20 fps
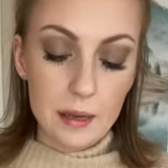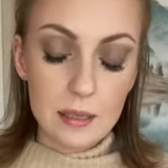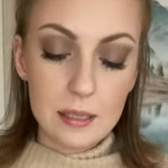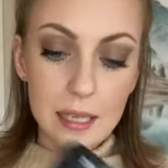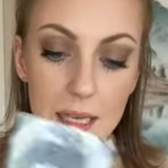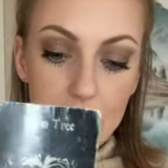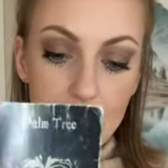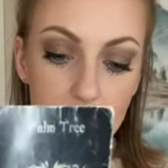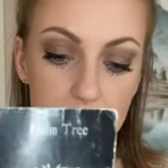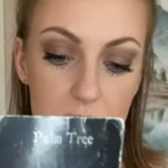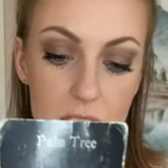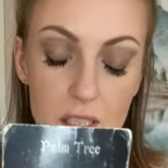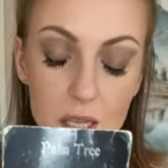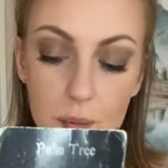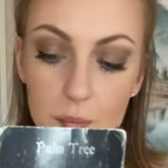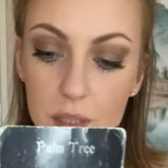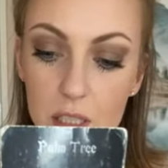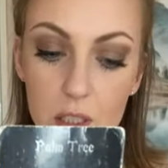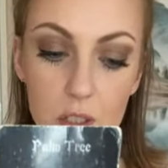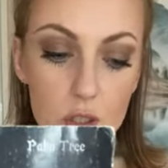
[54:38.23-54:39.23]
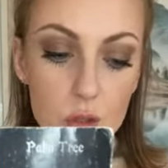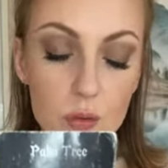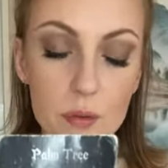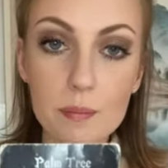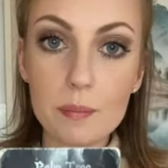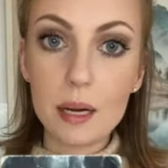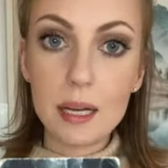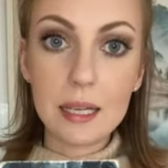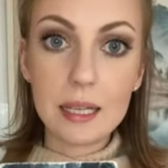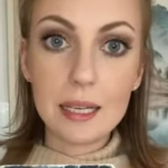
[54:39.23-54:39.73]
It has something to do with
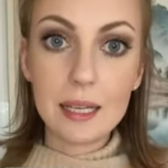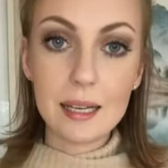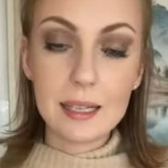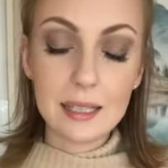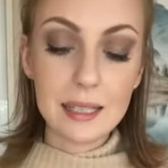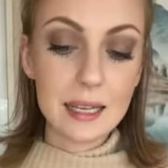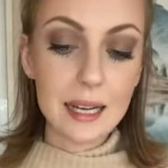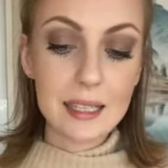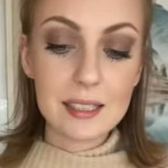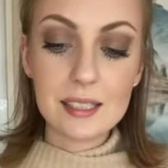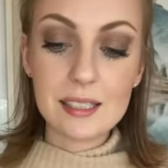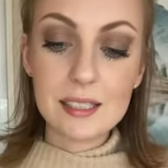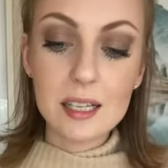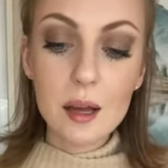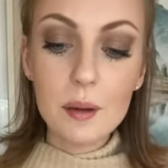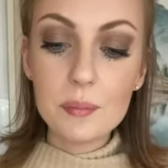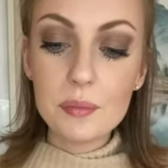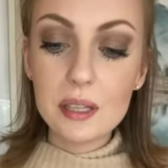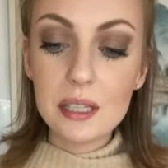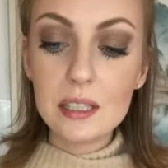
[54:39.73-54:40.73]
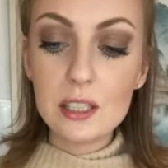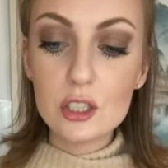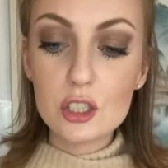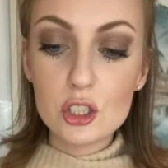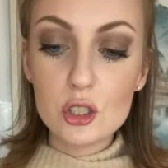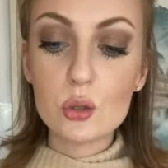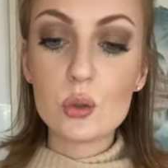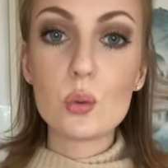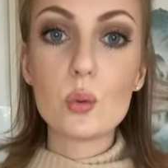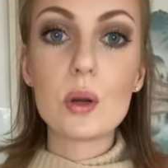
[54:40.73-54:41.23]
money. It has something to
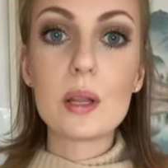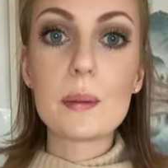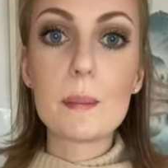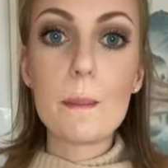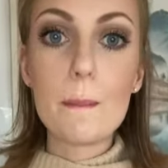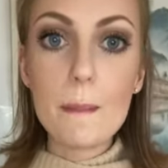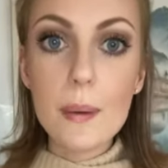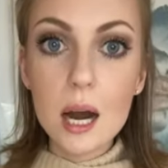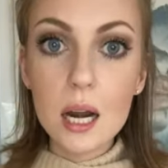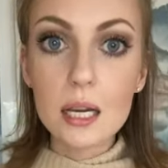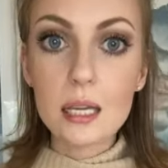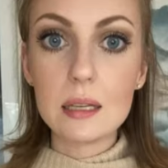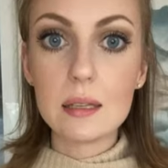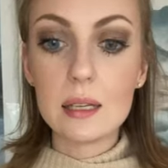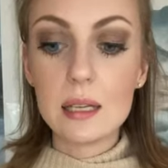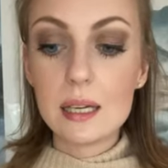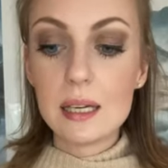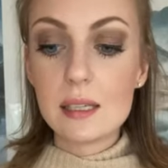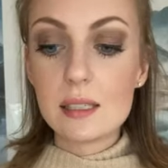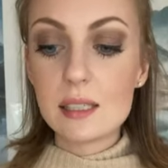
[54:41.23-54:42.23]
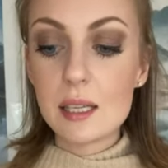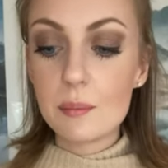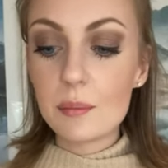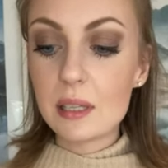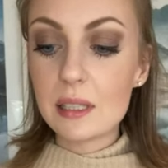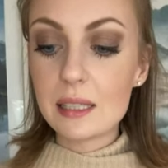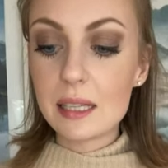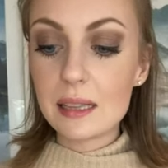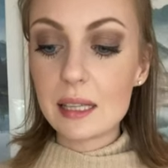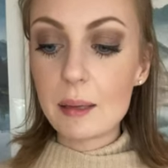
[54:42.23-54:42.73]
do with money.
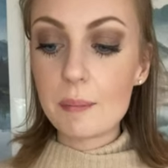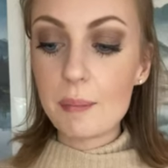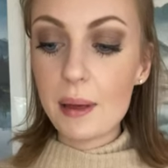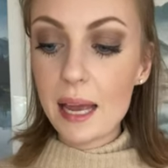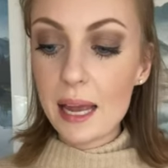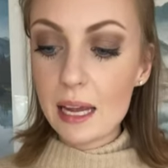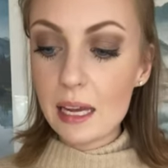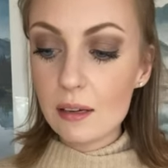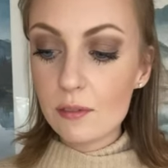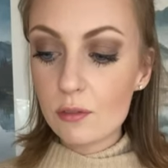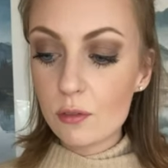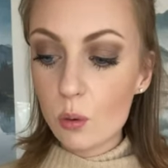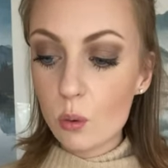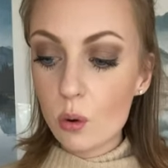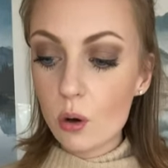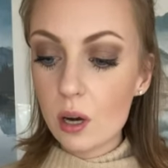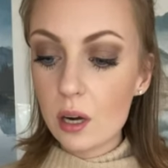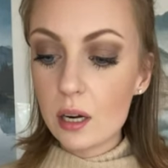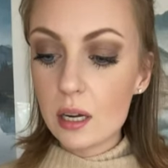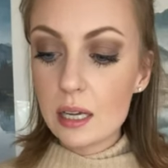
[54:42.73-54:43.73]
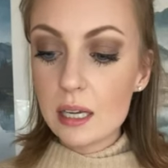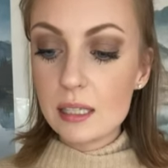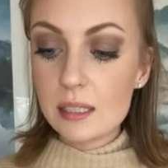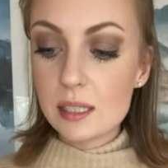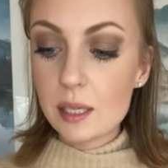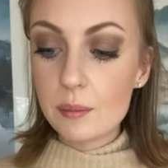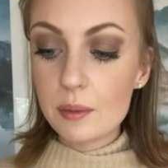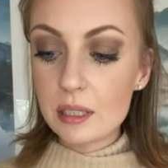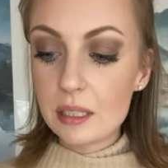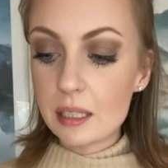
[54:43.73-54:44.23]
Something that they paid for,
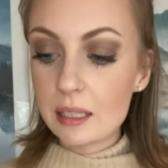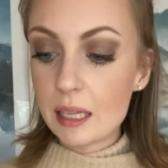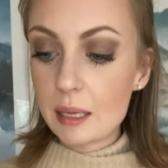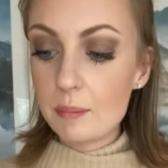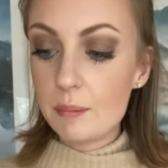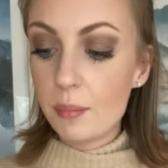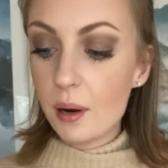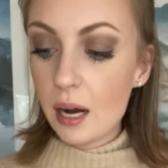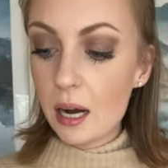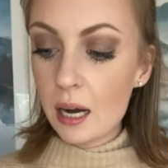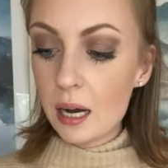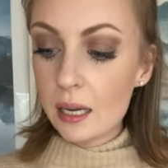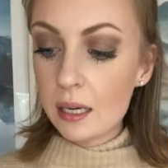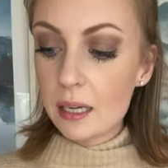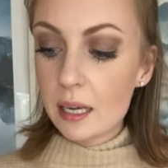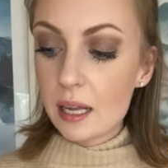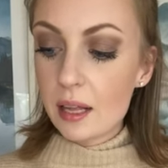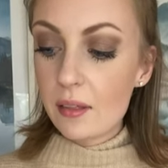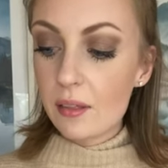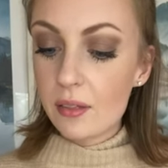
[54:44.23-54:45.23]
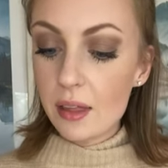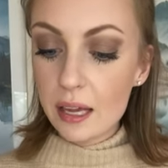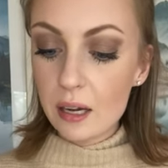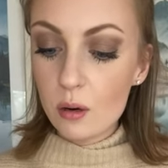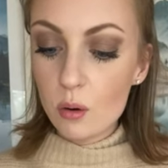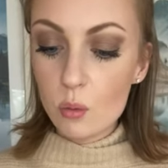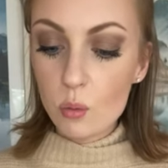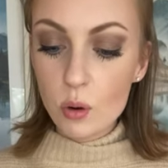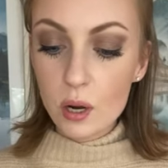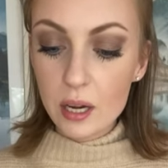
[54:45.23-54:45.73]
something that they bought. They
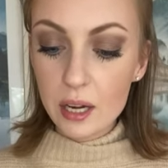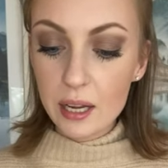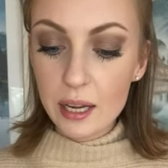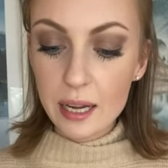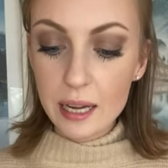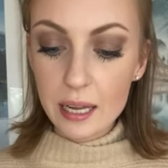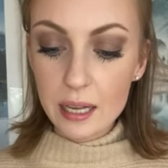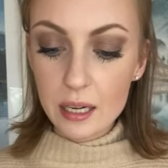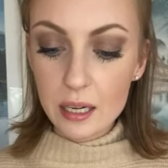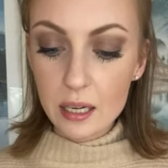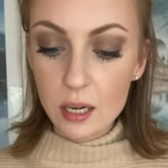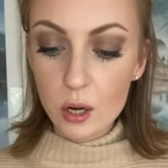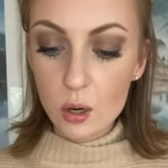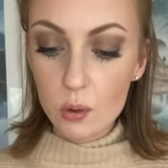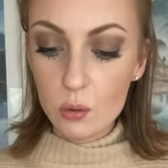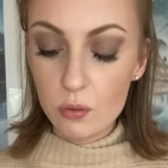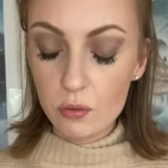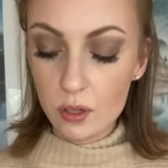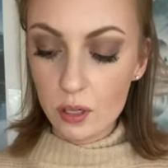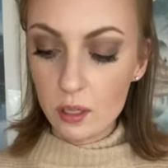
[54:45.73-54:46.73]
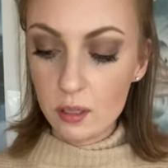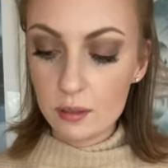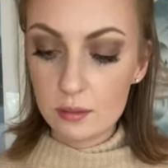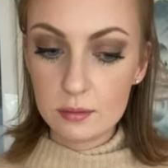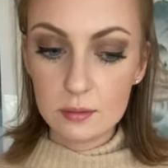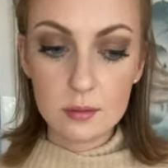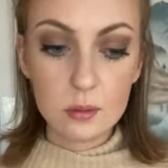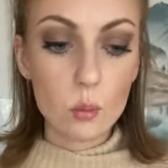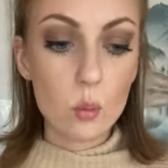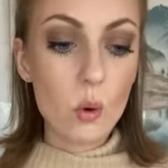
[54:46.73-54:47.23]
don't want to hand it over.
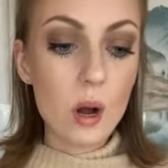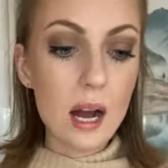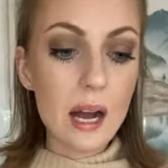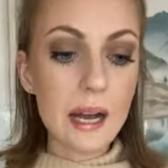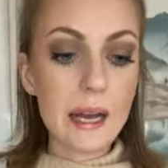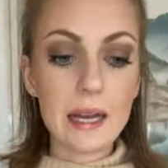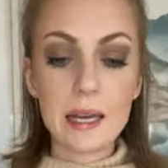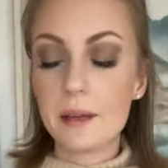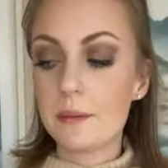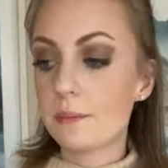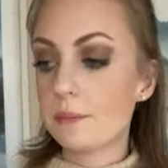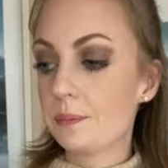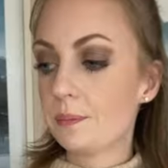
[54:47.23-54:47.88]
Why?